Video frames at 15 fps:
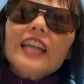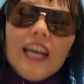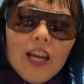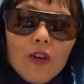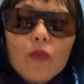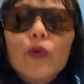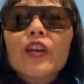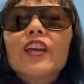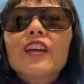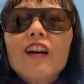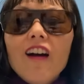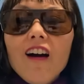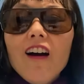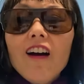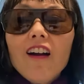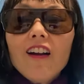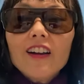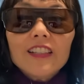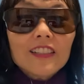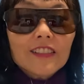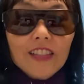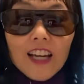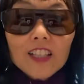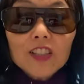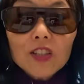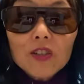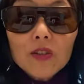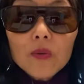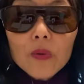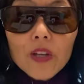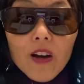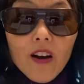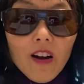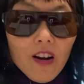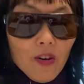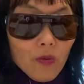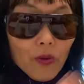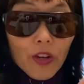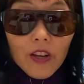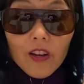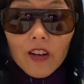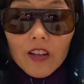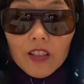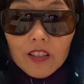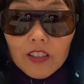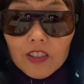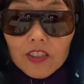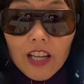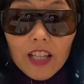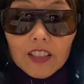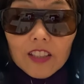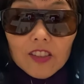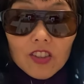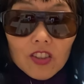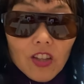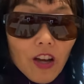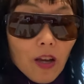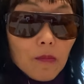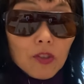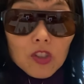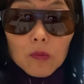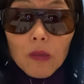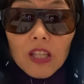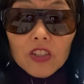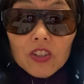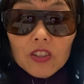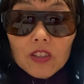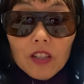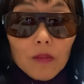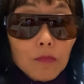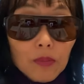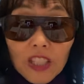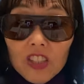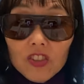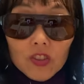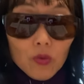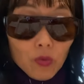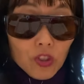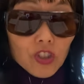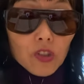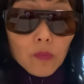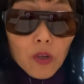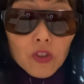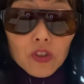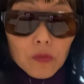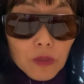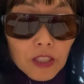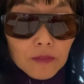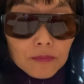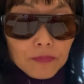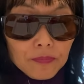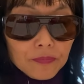and we are exactly who we are, and we are exactly the time and space and place that we're supposed to be.